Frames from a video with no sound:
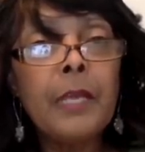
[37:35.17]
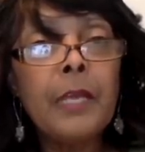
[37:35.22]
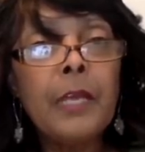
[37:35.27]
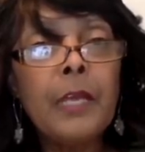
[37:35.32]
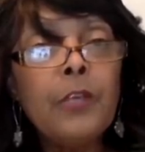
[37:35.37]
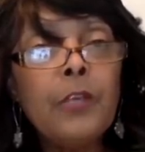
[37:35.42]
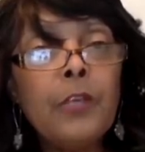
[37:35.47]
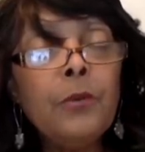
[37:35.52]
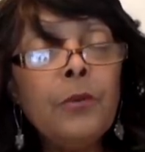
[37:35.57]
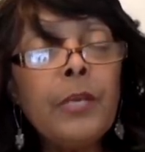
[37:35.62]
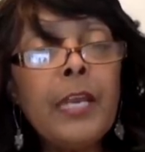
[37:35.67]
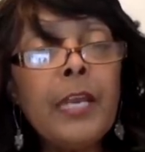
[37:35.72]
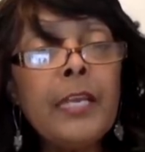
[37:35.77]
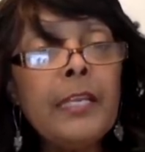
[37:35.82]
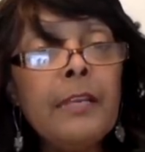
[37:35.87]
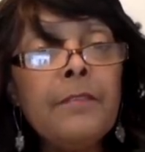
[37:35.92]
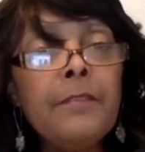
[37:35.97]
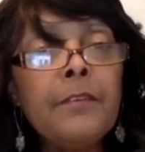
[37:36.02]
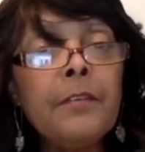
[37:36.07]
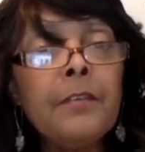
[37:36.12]
You can't
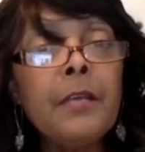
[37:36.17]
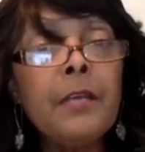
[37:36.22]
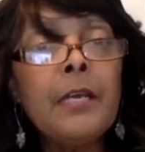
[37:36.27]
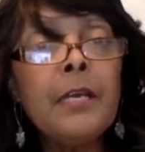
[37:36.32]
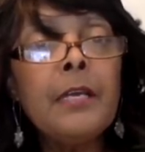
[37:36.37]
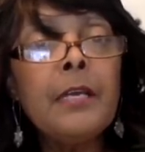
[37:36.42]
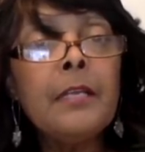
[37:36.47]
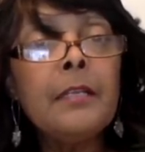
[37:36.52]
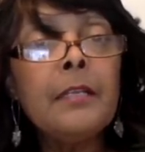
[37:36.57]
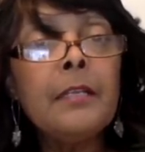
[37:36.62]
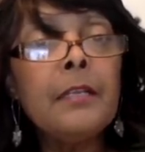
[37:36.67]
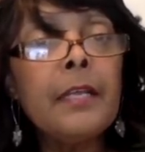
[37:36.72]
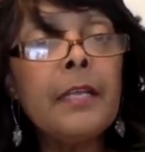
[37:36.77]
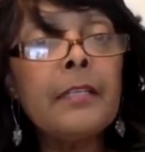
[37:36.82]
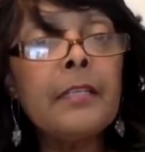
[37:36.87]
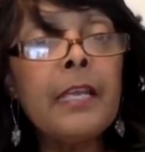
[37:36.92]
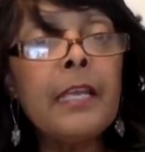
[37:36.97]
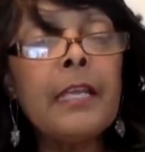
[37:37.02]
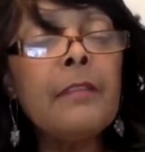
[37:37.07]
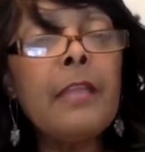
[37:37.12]
even
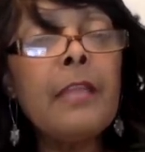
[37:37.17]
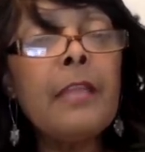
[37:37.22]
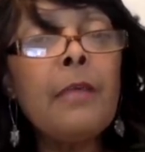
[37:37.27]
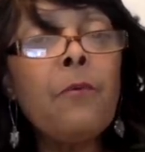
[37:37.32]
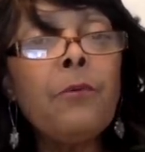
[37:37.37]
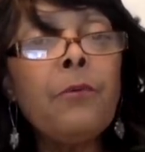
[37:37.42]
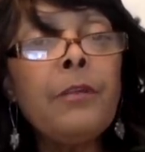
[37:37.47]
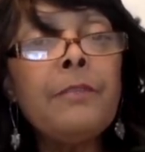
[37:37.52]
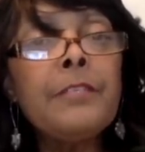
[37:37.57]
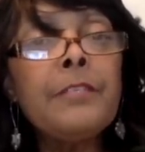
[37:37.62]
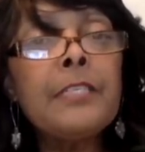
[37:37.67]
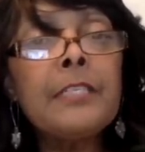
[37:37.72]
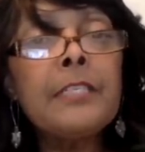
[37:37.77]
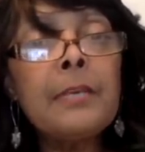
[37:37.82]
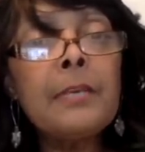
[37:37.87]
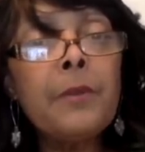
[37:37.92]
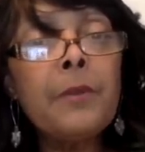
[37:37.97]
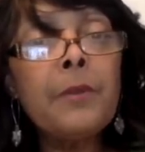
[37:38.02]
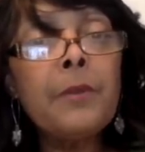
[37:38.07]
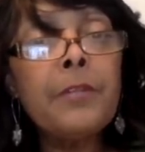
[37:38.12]
they won't even
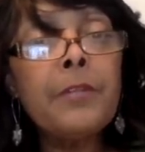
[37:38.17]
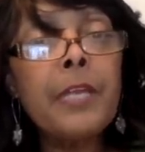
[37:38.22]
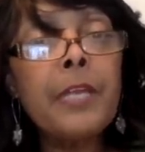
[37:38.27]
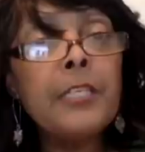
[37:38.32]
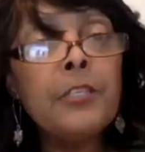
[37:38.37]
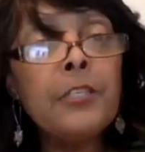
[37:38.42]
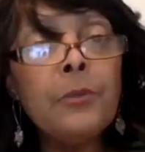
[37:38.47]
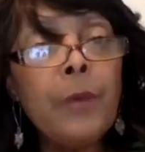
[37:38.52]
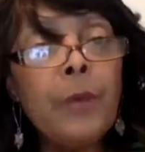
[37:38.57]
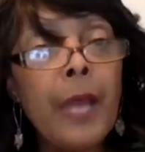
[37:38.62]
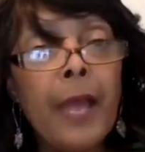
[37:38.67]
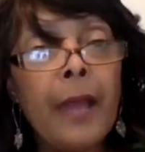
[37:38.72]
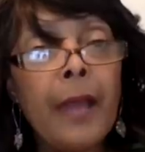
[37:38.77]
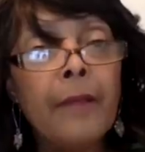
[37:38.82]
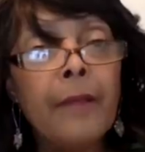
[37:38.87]
see what they do have.